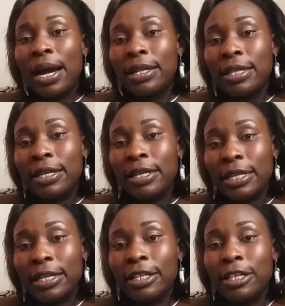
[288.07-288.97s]
and they
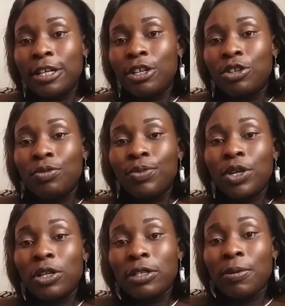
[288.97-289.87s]
need to
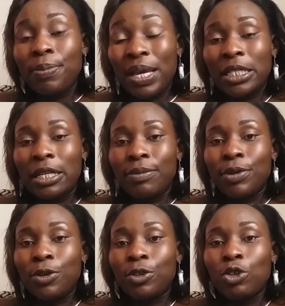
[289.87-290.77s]
be also patient
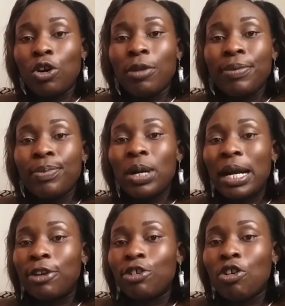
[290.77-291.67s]
because all people
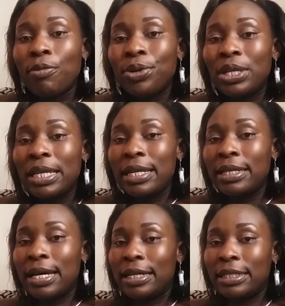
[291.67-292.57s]
cannot
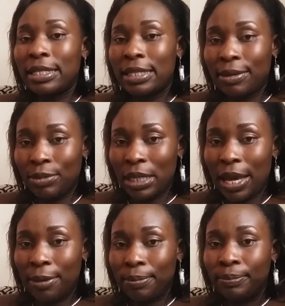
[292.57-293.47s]
communicate at the same
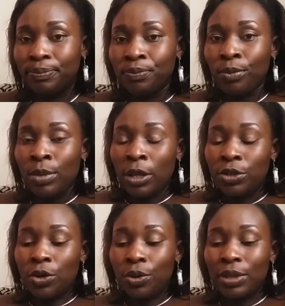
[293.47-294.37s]
time.
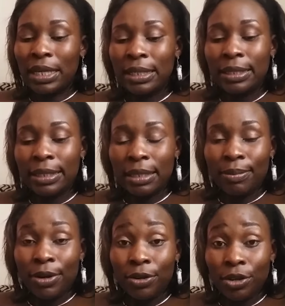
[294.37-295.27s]
So that is it
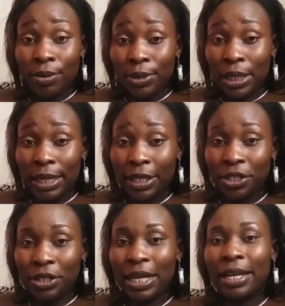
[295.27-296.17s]
about
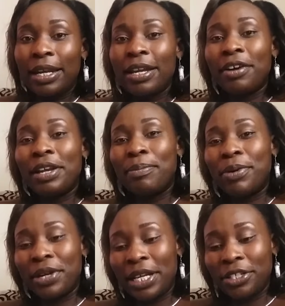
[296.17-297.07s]
communication and
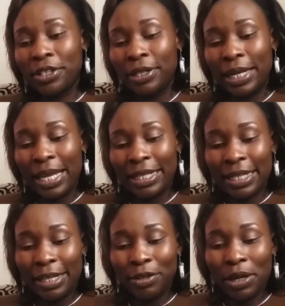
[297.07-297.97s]
collaboration. Next,
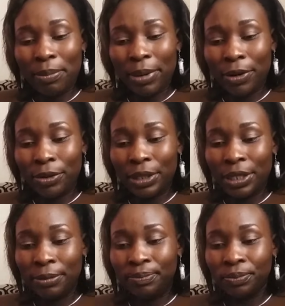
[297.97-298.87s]
I'll talk about